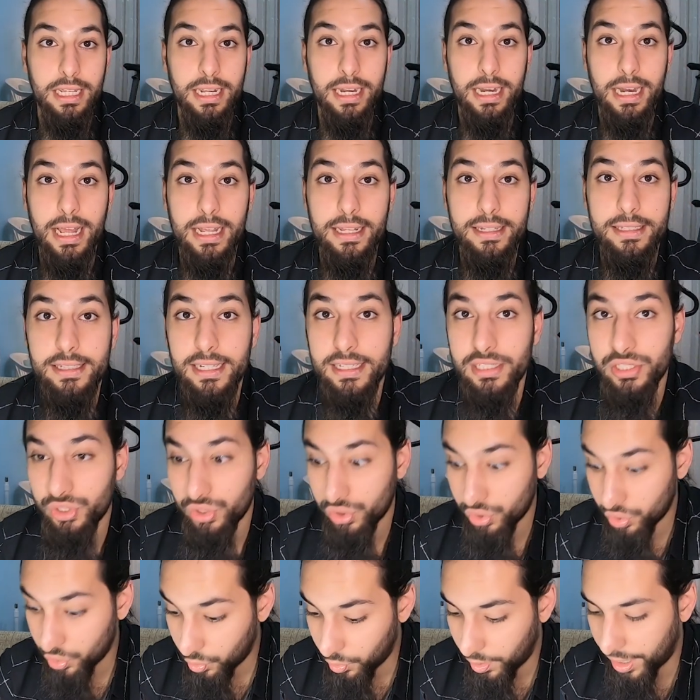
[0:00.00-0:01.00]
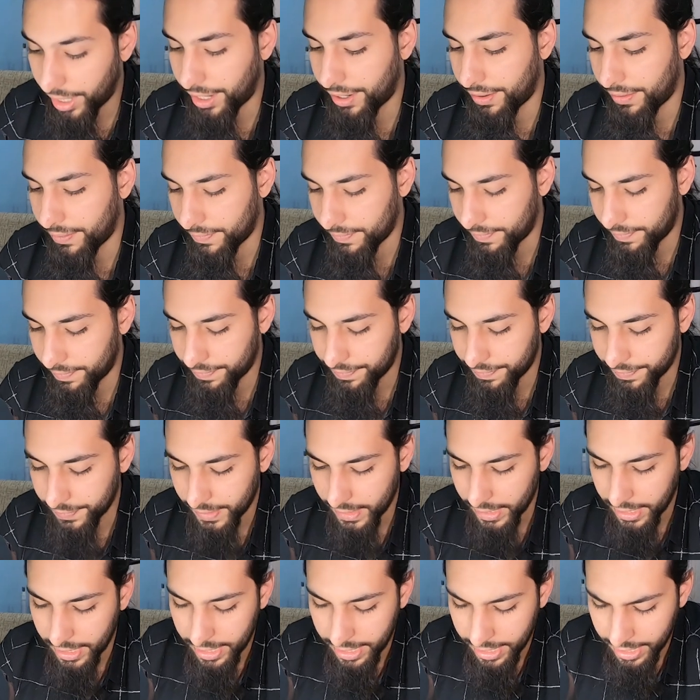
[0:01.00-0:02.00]
That's a square.
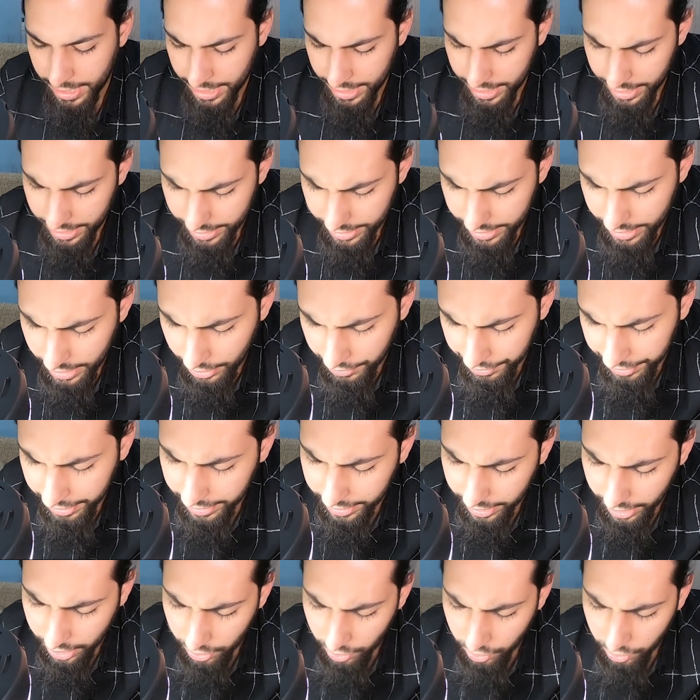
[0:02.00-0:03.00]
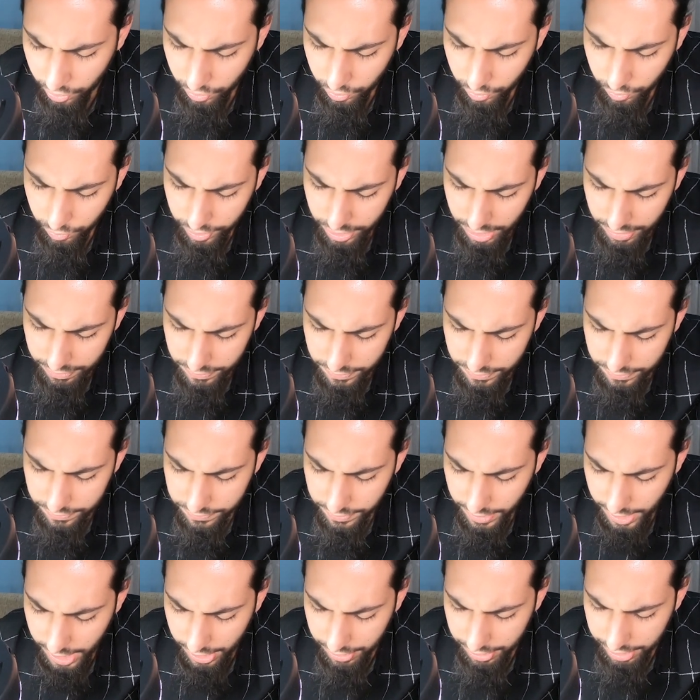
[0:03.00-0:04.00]
Now here we have a
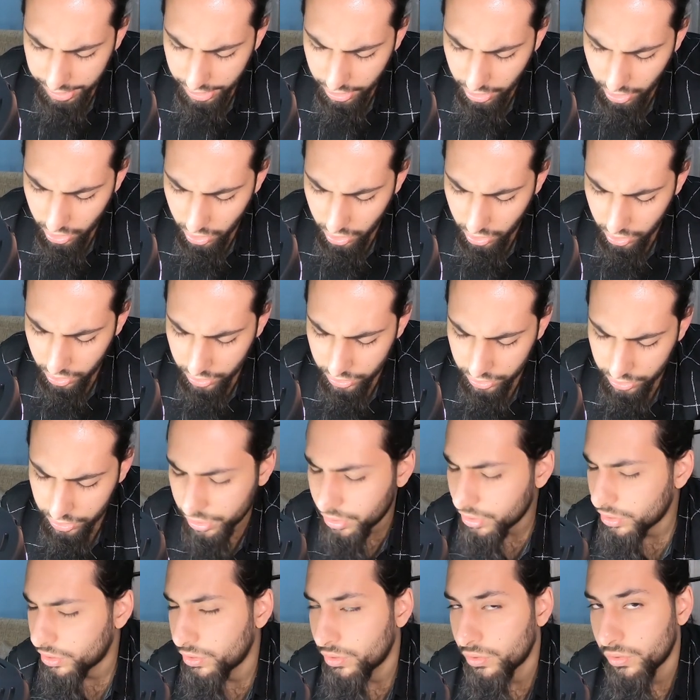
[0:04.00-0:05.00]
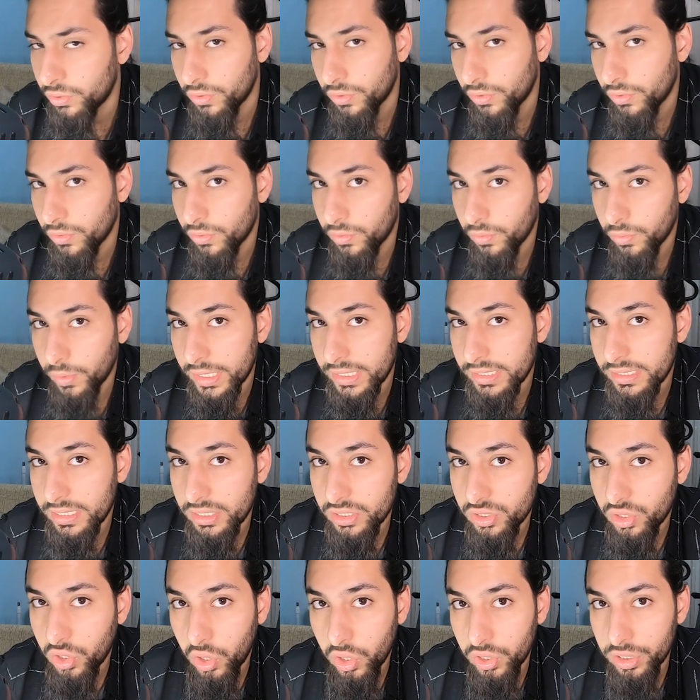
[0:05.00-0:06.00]
very long, what is
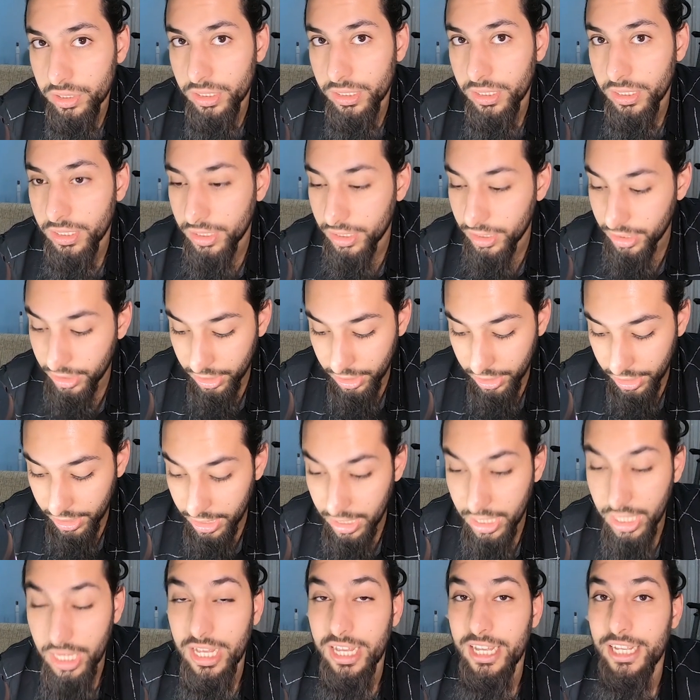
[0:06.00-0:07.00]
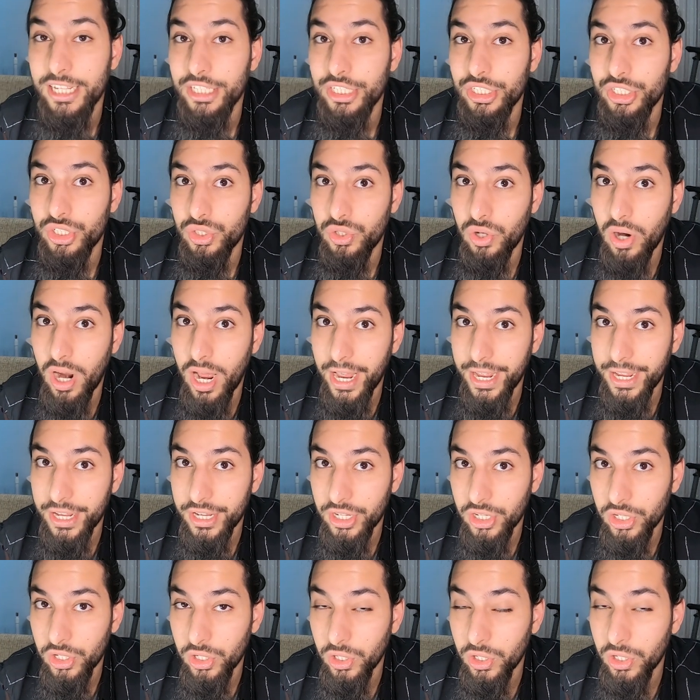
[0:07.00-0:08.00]
this called?
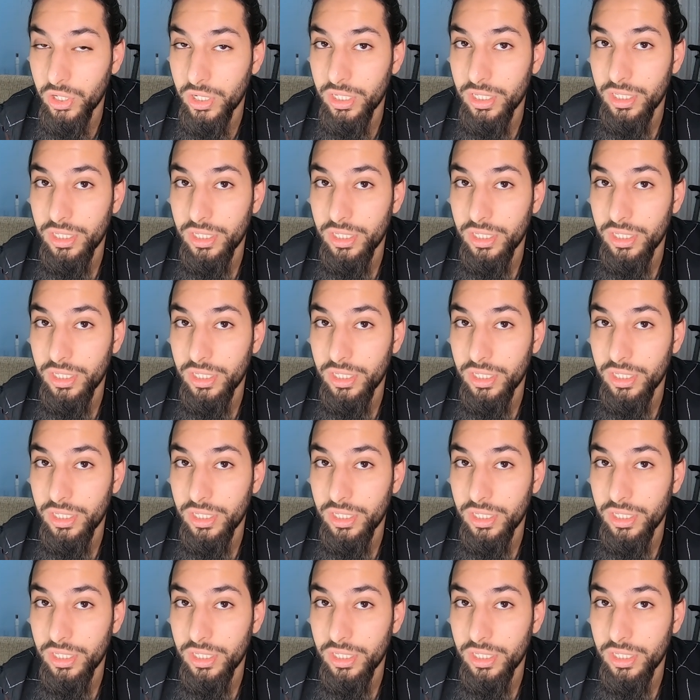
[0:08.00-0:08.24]
Triangle.